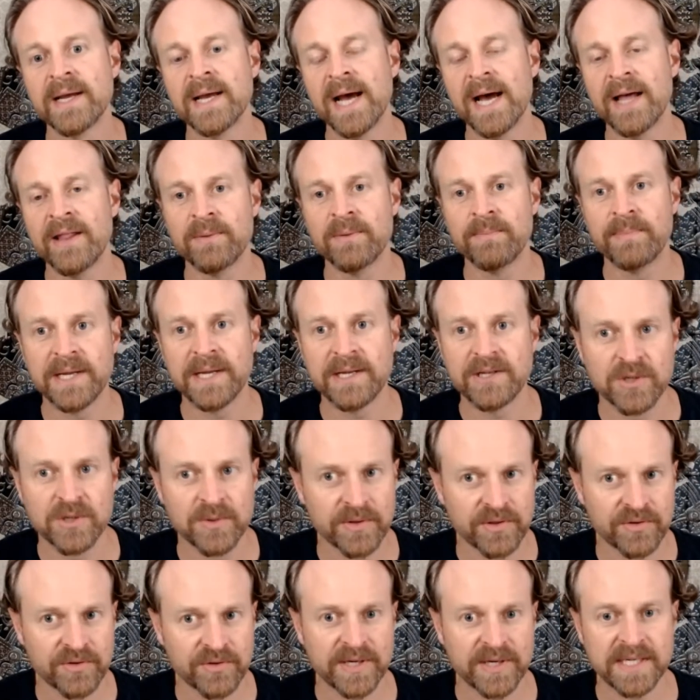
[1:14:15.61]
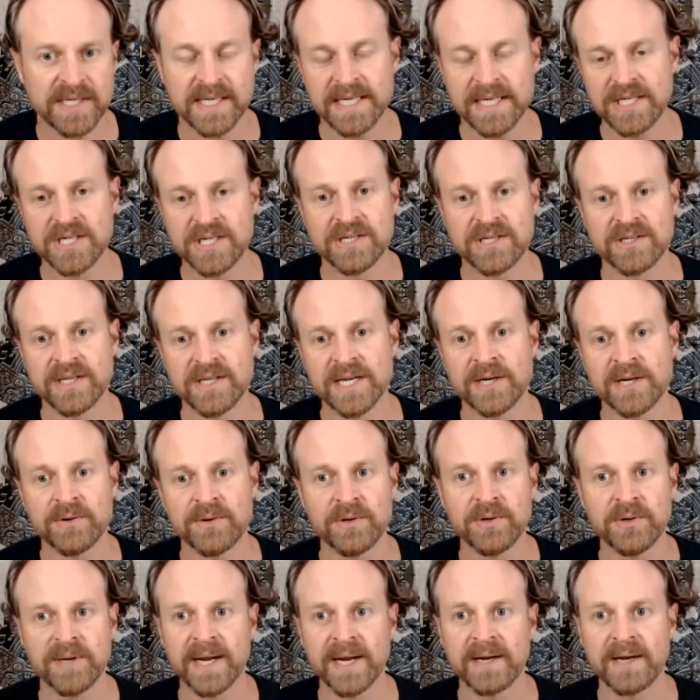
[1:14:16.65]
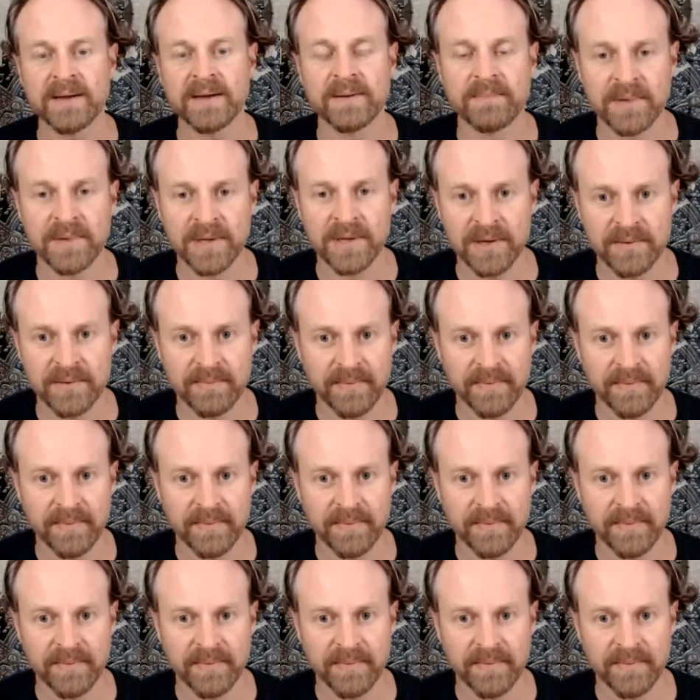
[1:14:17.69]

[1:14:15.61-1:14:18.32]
and there'd be 2 or 3 teachers there who had there